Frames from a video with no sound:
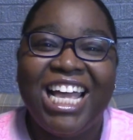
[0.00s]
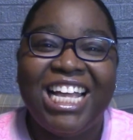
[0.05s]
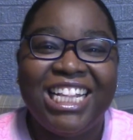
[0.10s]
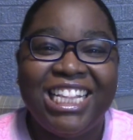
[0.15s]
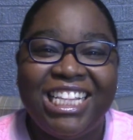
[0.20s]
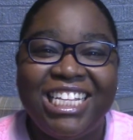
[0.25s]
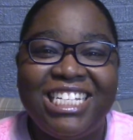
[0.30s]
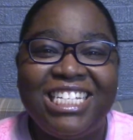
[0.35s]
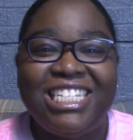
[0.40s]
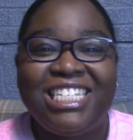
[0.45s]

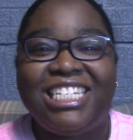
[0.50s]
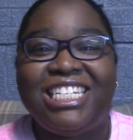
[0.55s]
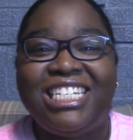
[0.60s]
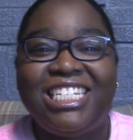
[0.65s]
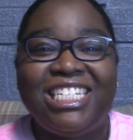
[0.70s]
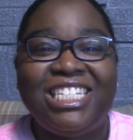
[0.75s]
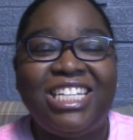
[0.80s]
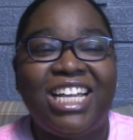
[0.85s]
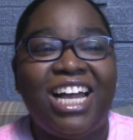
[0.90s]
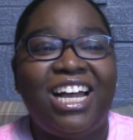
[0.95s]
this
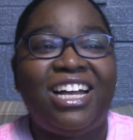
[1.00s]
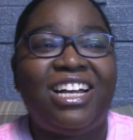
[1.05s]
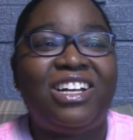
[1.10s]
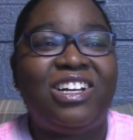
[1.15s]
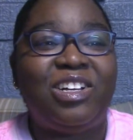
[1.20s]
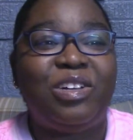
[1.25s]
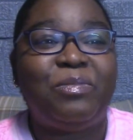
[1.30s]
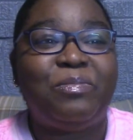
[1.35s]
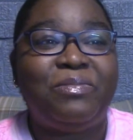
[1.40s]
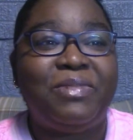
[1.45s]
is,
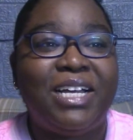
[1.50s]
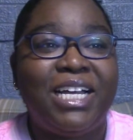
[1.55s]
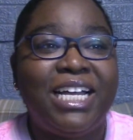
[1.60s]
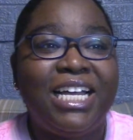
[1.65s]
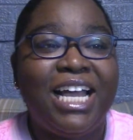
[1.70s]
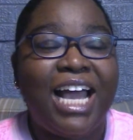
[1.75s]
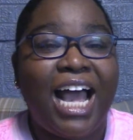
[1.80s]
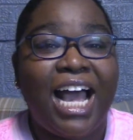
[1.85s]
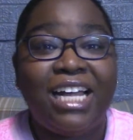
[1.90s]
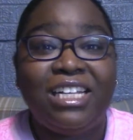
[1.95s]

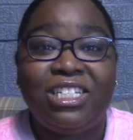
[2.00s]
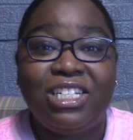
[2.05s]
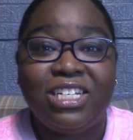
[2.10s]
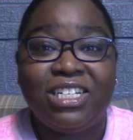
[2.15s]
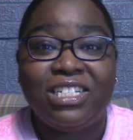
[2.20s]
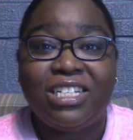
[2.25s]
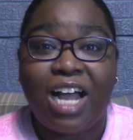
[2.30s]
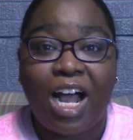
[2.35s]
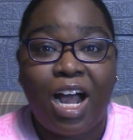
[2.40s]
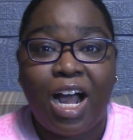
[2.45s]
I
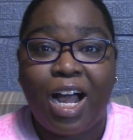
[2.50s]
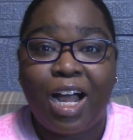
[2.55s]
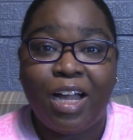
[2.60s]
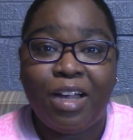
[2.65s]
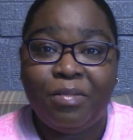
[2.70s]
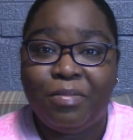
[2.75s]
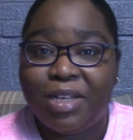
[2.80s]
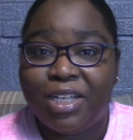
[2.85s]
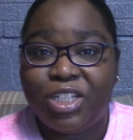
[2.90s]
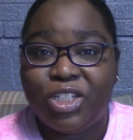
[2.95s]
took
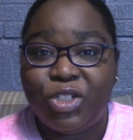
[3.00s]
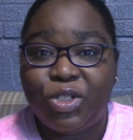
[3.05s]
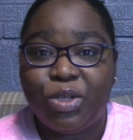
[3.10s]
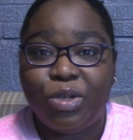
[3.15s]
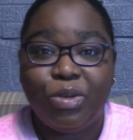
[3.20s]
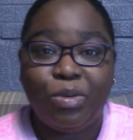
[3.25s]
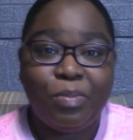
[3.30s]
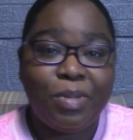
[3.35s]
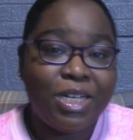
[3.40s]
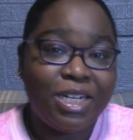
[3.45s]
time
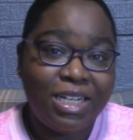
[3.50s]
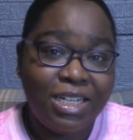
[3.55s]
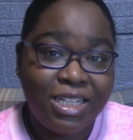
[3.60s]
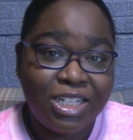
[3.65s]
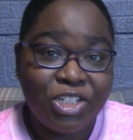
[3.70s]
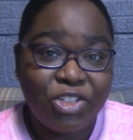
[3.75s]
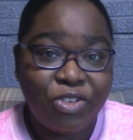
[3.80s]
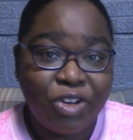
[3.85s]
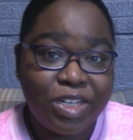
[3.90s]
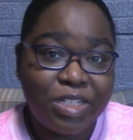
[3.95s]
into putting
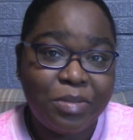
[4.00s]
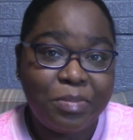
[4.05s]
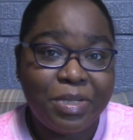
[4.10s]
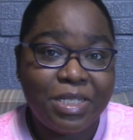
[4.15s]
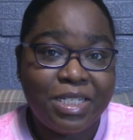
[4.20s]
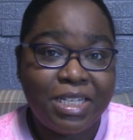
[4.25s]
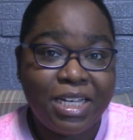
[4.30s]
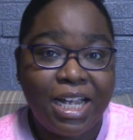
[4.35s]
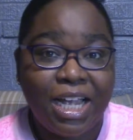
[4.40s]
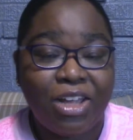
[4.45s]
this
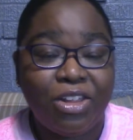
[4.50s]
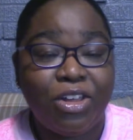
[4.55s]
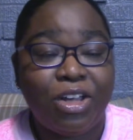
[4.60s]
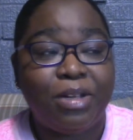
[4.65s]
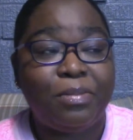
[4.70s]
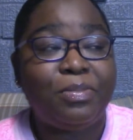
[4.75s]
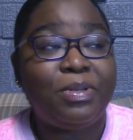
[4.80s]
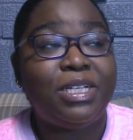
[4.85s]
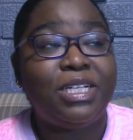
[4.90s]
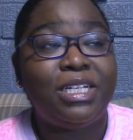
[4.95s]
recipe together.
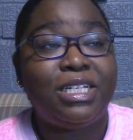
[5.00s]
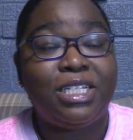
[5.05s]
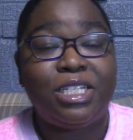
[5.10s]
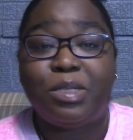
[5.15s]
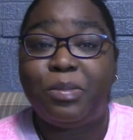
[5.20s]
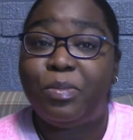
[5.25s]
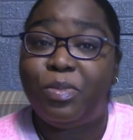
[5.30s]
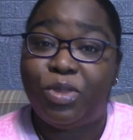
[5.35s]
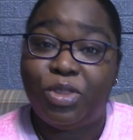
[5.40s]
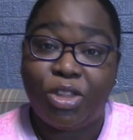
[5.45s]
I put in
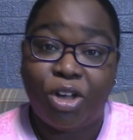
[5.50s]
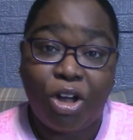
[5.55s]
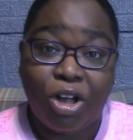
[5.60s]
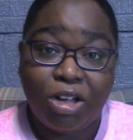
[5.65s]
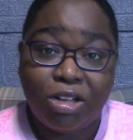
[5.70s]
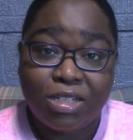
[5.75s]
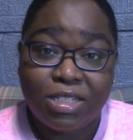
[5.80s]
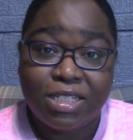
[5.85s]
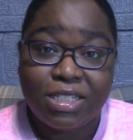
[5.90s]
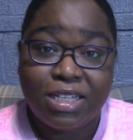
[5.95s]
some
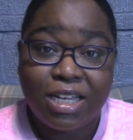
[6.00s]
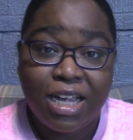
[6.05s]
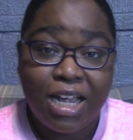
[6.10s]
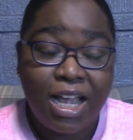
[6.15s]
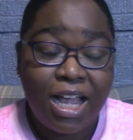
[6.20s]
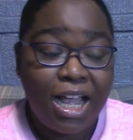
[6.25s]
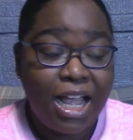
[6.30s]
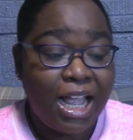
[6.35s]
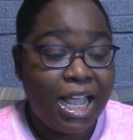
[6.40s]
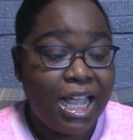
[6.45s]
thoughts
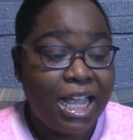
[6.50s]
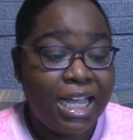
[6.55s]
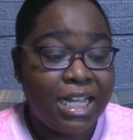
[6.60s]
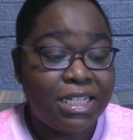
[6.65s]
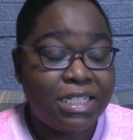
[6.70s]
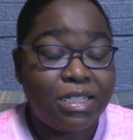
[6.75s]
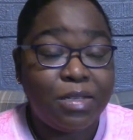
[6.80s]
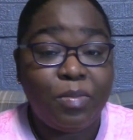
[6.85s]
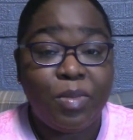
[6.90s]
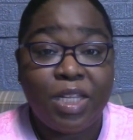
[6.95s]

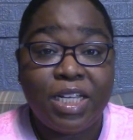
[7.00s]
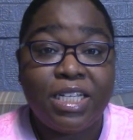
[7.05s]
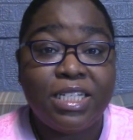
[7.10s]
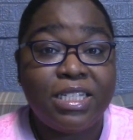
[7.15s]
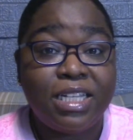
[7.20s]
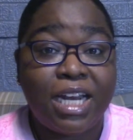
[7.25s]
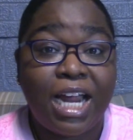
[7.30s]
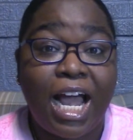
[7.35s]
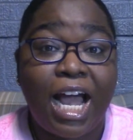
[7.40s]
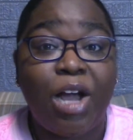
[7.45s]
and some things
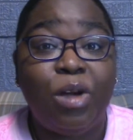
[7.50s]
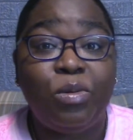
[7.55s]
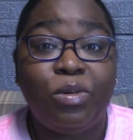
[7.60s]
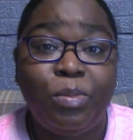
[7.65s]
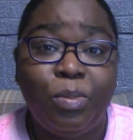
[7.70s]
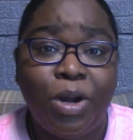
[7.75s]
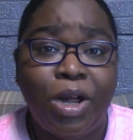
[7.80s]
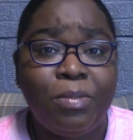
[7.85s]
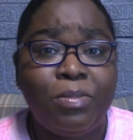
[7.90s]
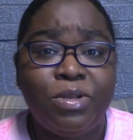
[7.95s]
that I
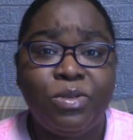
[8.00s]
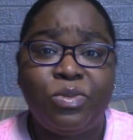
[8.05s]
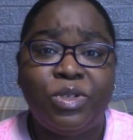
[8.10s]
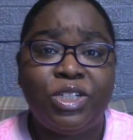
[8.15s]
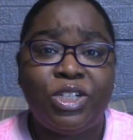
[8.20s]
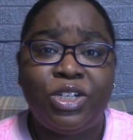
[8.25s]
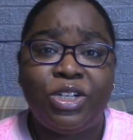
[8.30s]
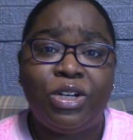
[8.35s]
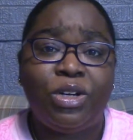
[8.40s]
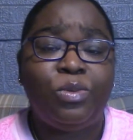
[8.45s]
would probably
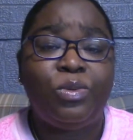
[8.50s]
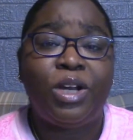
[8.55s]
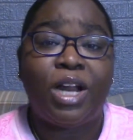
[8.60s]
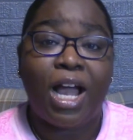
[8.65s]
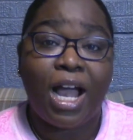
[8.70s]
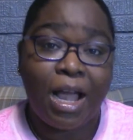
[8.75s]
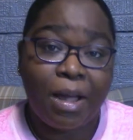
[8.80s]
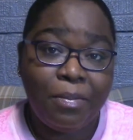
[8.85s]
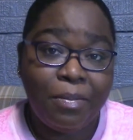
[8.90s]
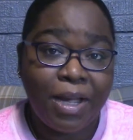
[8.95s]
want to know when
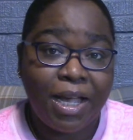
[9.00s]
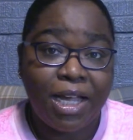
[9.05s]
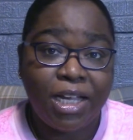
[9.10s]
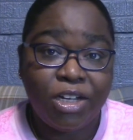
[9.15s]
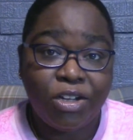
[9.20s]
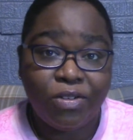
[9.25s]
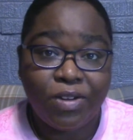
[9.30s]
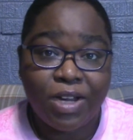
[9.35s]
I'm buying a